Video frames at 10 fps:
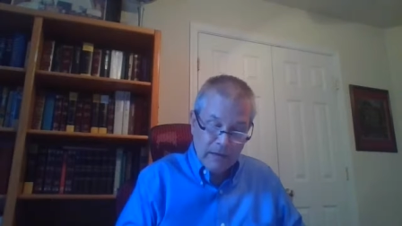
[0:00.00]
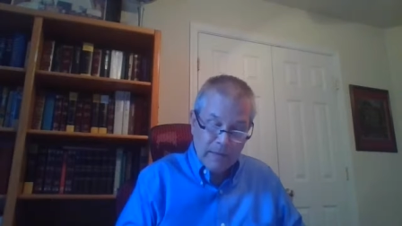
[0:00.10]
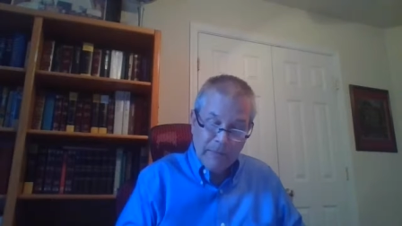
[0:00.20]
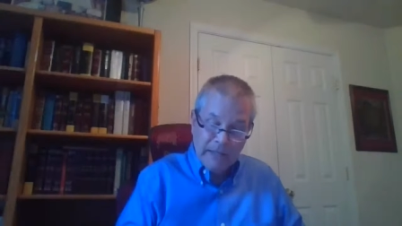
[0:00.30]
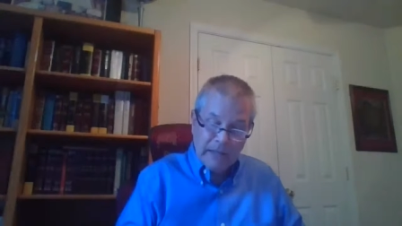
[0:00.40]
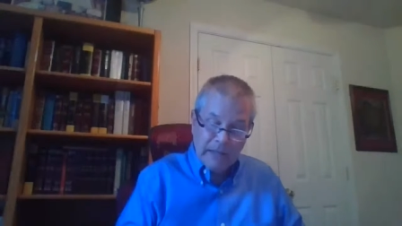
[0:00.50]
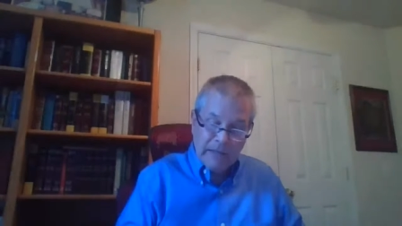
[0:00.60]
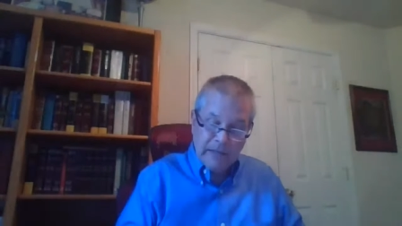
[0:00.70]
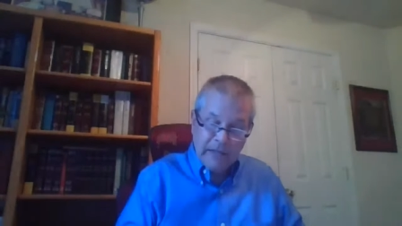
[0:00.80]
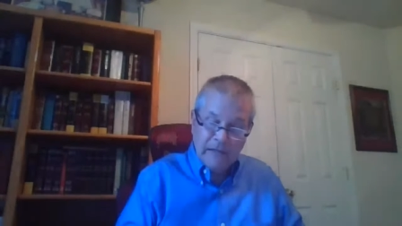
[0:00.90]
Immediately
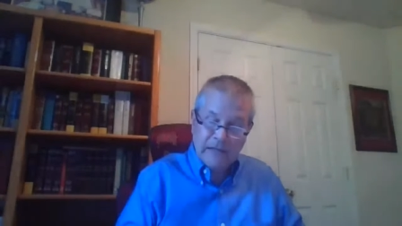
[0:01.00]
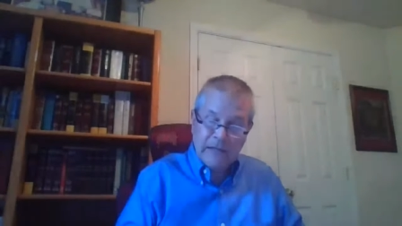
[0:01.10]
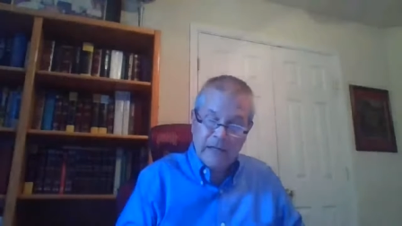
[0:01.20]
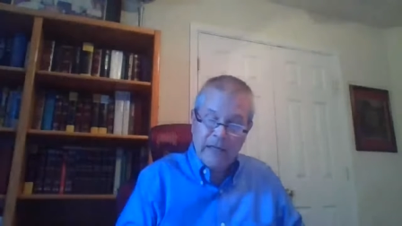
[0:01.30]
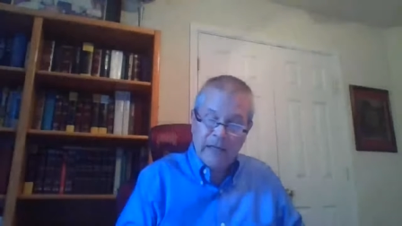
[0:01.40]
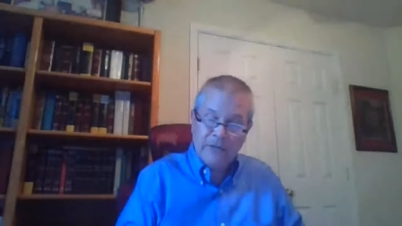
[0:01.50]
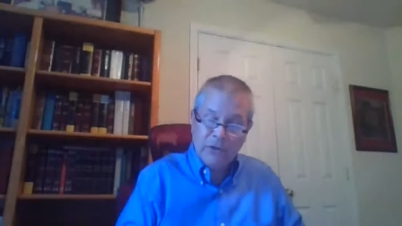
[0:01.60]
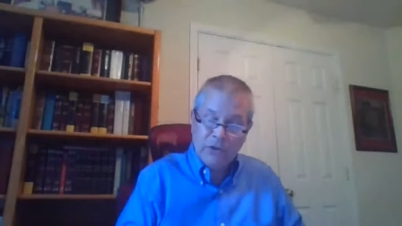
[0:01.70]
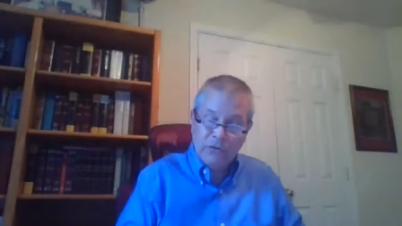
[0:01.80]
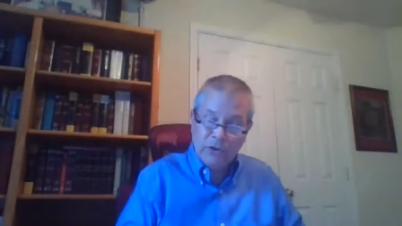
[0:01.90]
the king sent an
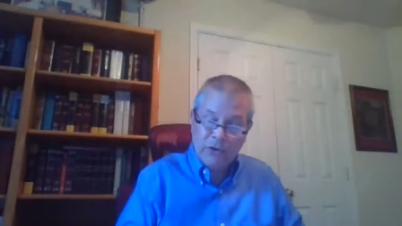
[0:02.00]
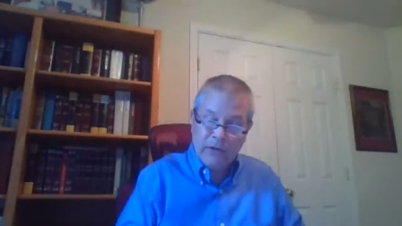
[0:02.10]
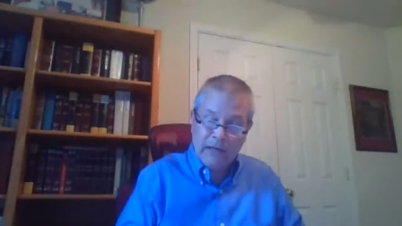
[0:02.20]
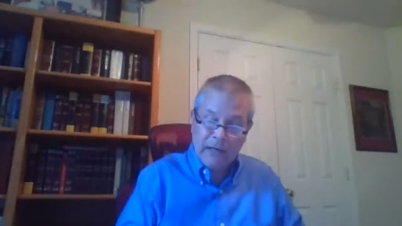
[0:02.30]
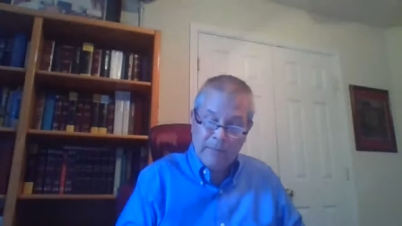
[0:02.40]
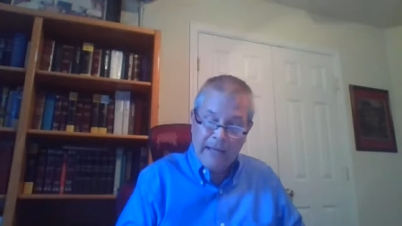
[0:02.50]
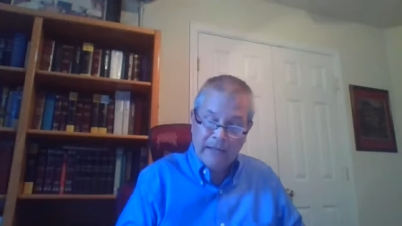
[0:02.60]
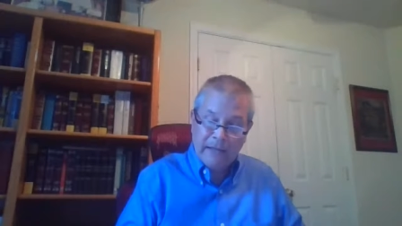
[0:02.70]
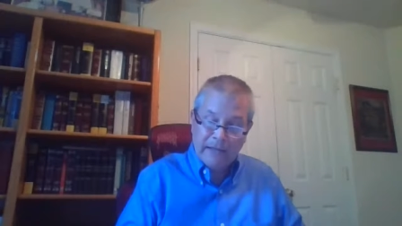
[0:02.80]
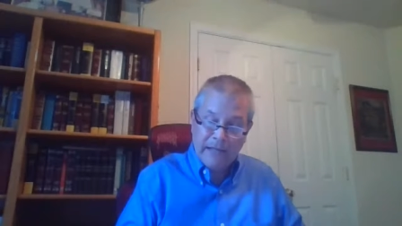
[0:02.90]
executioner and
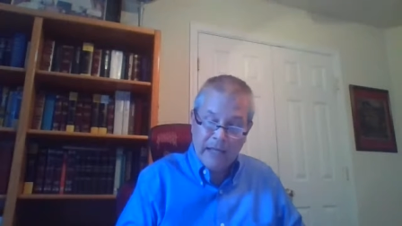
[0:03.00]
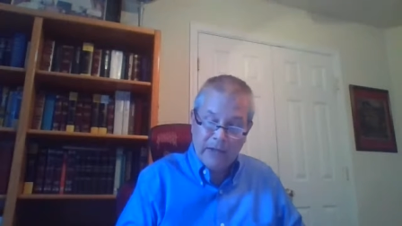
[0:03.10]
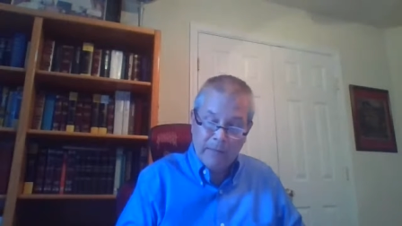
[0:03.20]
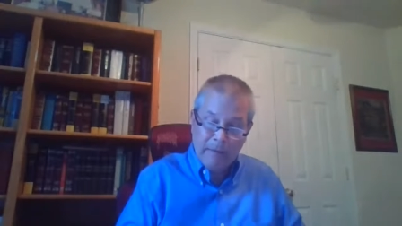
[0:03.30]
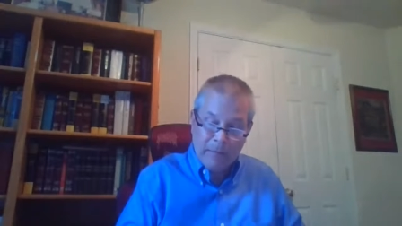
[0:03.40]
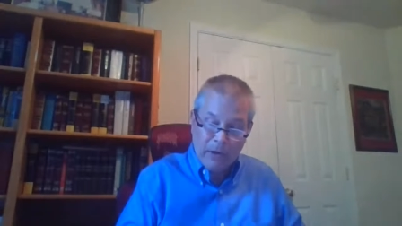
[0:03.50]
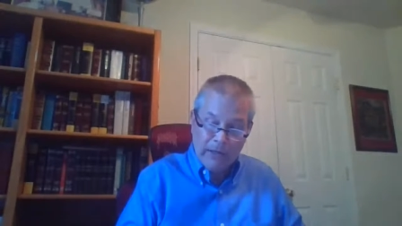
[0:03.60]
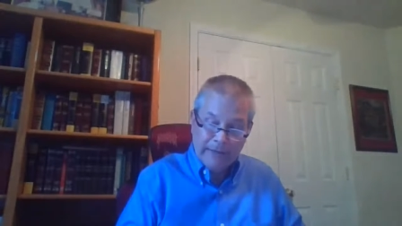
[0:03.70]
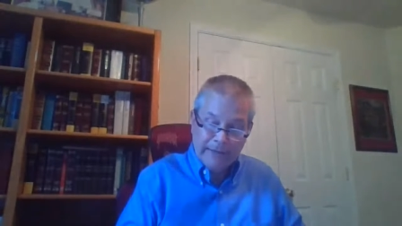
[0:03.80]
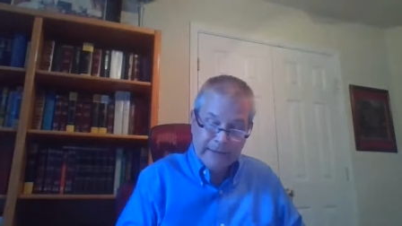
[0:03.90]
commanded his head to be brought.